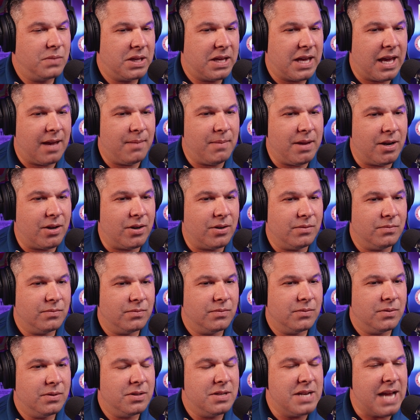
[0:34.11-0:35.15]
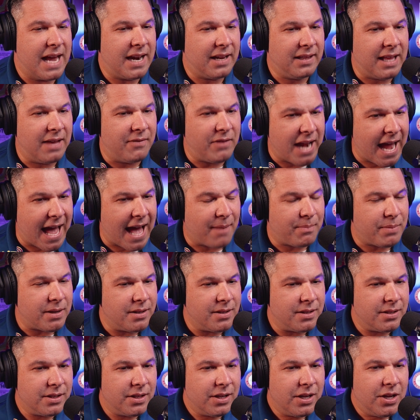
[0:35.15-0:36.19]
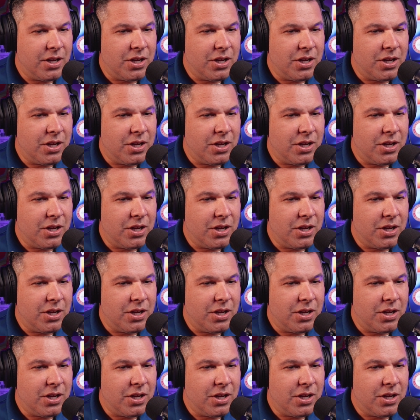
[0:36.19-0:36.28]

came here. 9/11 happened.